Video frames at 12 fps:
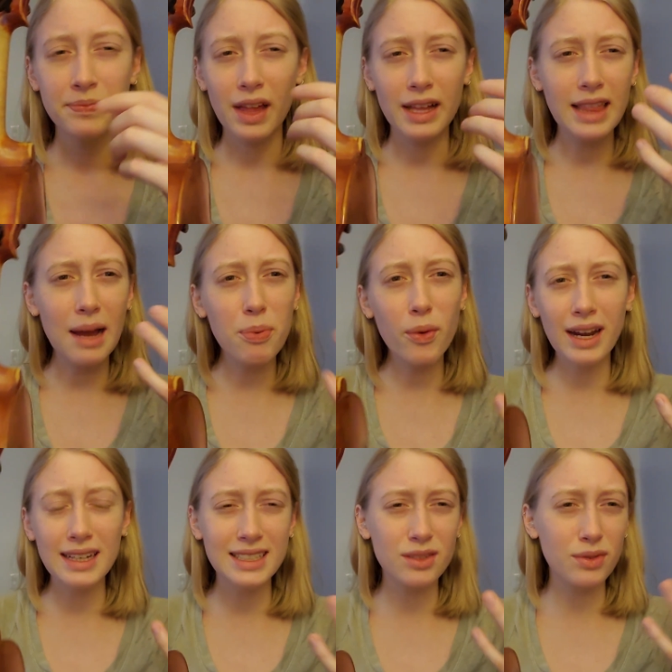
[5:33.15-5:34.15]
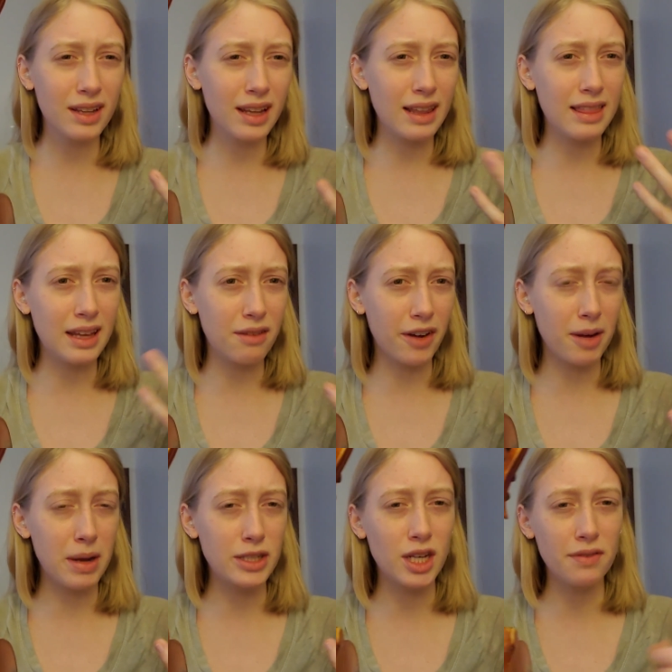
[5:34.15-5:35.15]
At that point, I didn't really think very
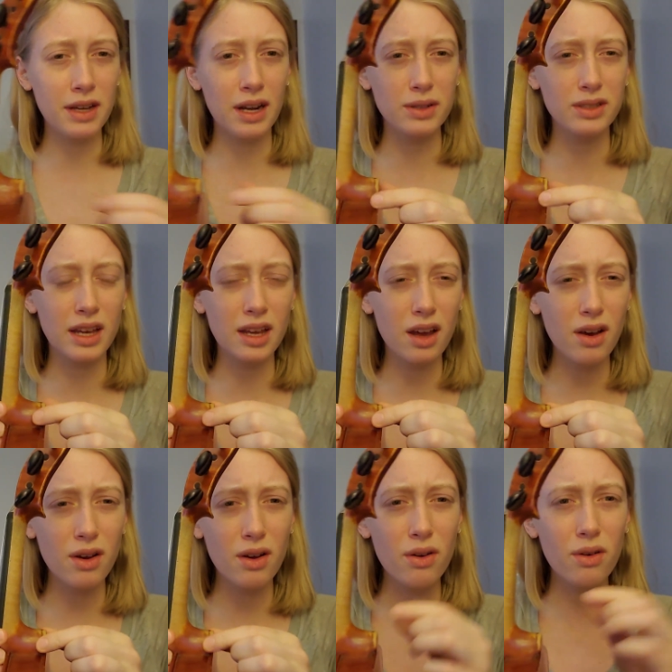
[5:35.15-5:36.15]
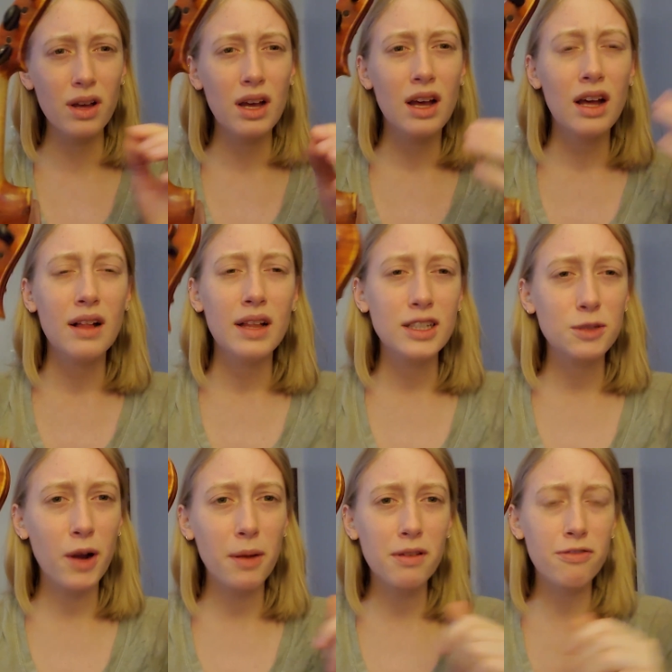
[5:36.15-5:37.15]
much of it. I was like, oh, that's
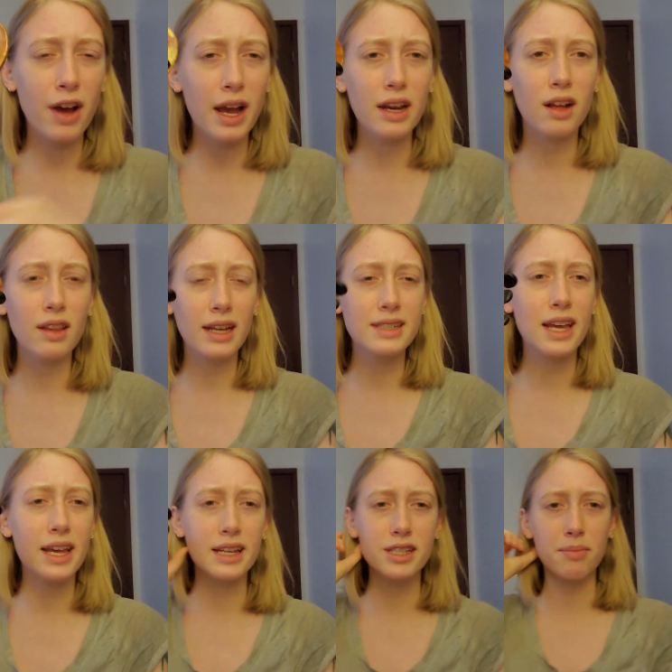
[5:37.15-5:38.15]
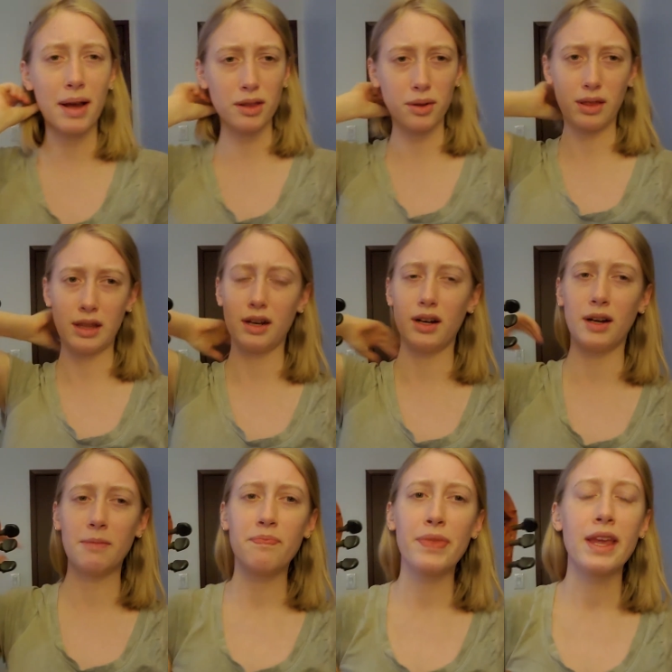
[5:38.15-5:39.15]
probably fine. I'll like take it to my
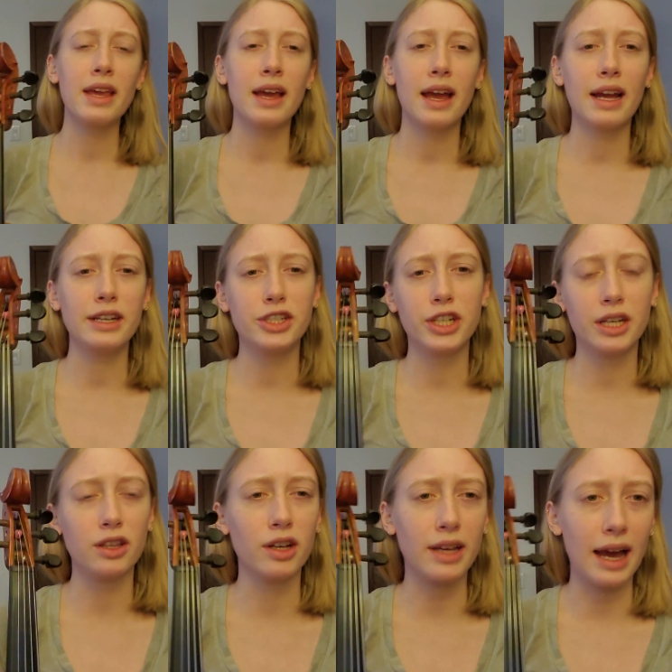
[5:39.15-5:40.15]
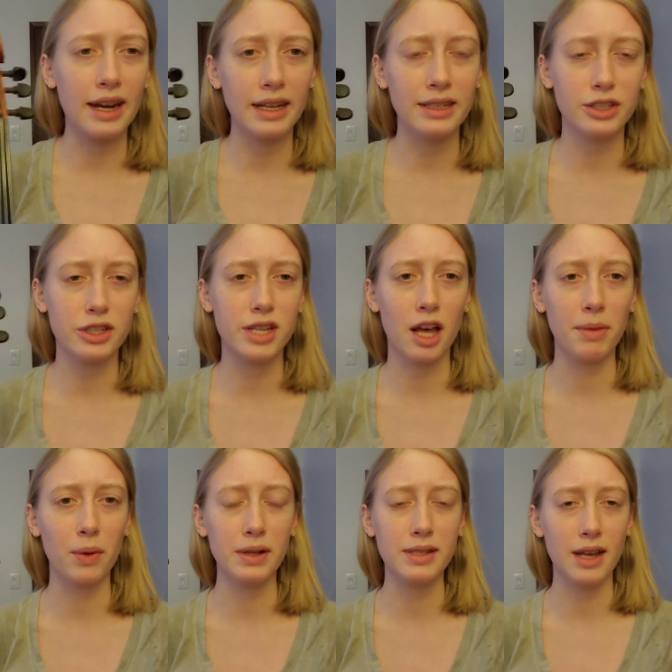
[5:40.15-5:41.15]
luthier and she can look at it and just tell
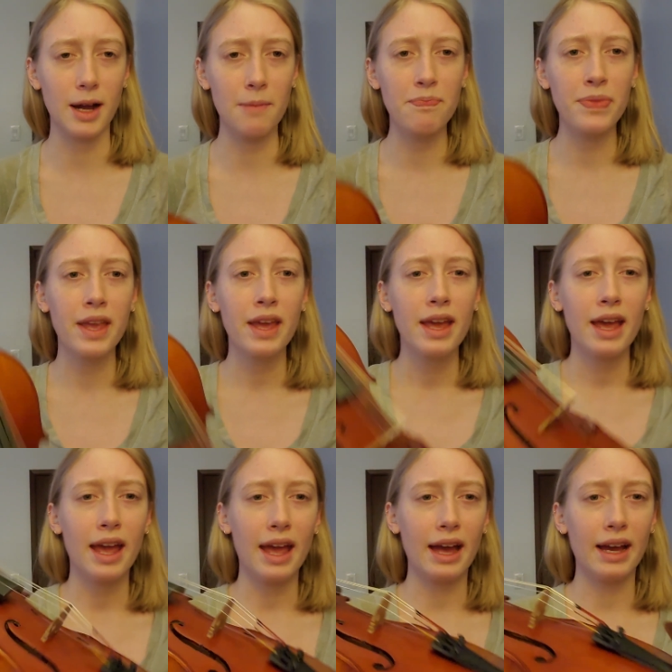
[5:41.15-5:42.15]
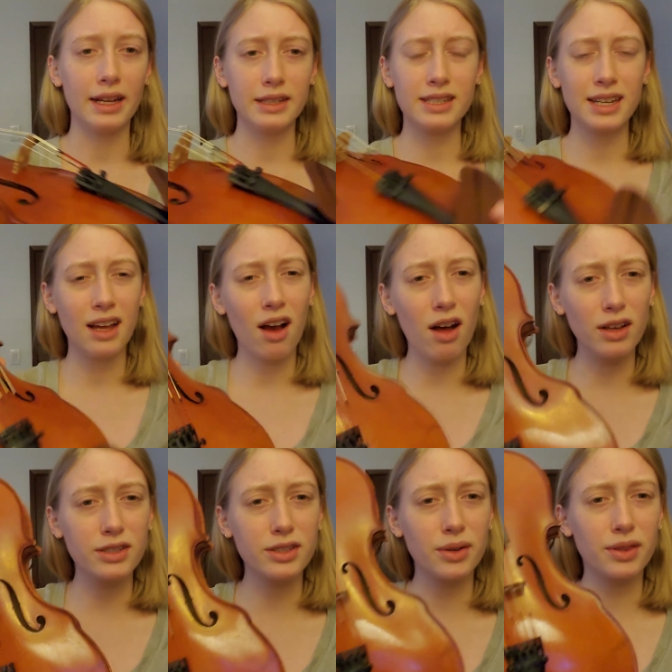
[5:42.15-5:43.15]
me what's up. And
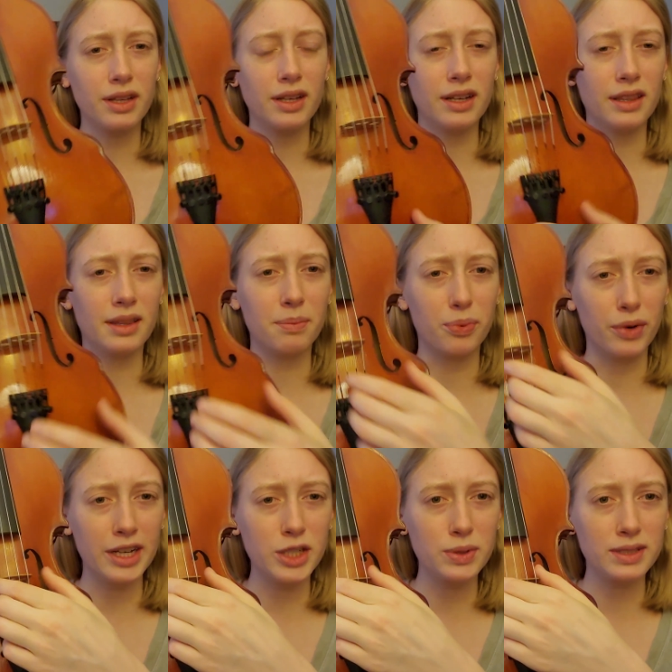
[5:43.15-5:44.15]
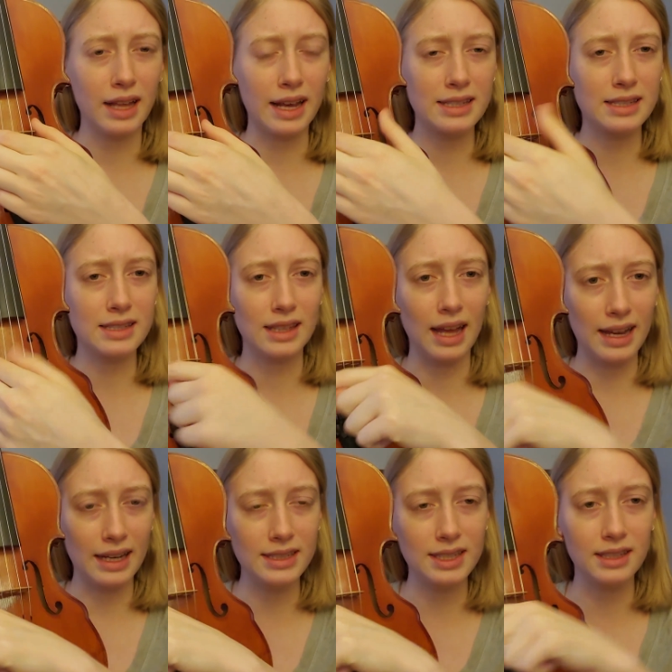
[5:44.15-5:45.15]
also the bridge was like
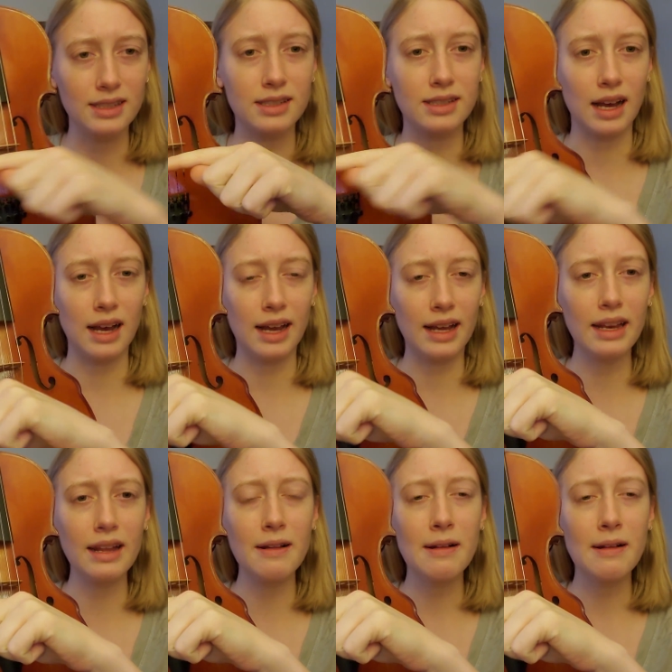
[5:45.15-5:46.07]
sliding to the side.